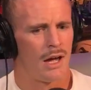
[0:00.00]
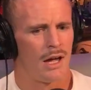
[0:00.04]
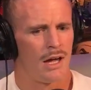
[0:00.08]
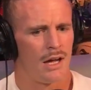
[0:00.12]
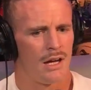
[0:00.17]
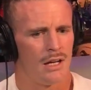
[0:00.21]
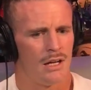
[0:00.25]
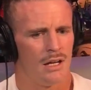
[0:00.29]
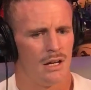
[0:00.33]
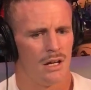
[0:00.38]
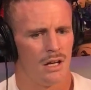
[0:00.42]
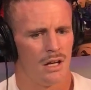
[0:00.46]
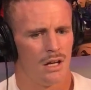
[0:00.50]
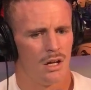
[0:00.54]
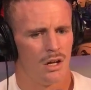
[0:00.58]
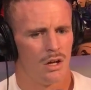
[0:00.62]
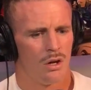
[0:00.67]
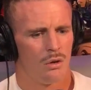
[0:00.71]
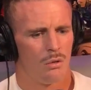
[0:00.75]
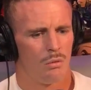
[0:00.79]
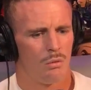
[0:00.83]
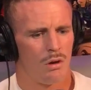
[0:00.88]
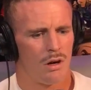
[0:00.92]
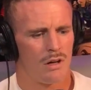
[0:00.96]
And
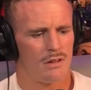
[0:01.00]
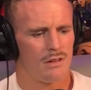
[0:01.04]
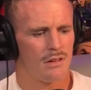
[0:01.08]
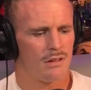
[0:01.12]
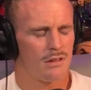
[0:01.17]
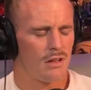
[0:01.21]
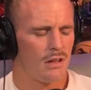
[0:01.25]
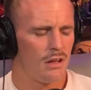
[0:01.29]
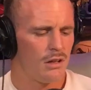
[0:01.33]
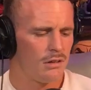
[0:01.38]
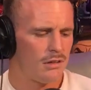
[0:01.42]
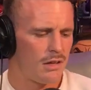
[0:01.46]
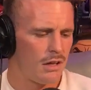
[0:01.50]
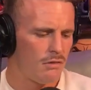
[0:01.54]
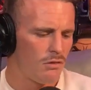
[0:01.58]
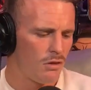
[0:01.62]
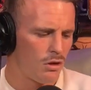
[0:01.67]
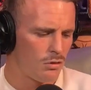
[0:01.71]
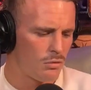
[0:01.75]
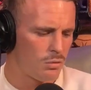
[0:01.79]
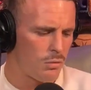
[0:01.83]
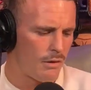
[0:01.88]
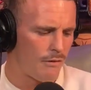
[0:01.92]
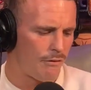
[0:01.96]
why
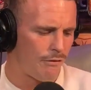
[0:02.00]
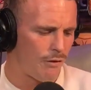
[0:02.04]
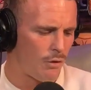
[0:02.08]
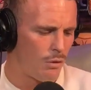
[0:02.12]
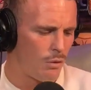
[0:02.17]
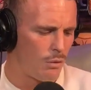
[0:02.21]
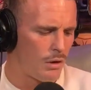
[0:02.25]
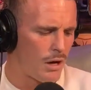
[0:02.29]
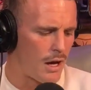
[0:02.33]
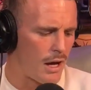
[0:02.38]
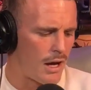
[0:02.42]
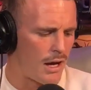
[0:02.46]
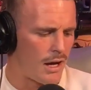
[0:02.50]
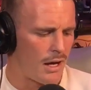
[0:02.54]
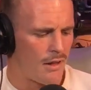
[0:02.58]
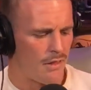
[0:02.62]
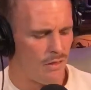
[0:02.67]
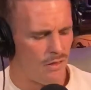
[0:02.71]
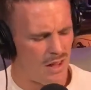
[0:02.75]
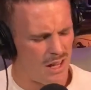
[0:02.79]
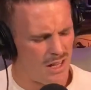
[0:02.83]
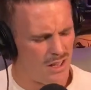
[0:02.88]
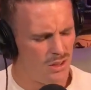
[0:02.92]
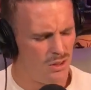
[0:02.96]
D-Rod went through all that,
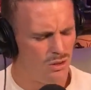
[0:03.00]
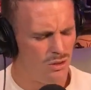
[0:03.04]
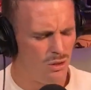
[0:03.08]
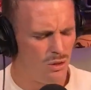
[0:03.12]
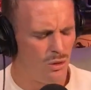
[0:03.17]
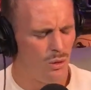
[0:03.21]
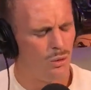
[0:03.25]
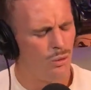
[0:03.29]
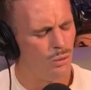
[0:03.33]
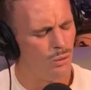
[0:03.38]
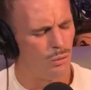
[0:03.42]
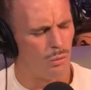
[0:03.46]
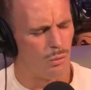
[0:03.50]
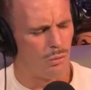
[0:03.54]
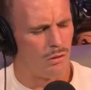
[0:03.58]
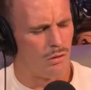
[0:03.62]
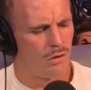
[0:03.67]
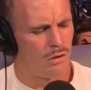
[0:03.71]
they knew.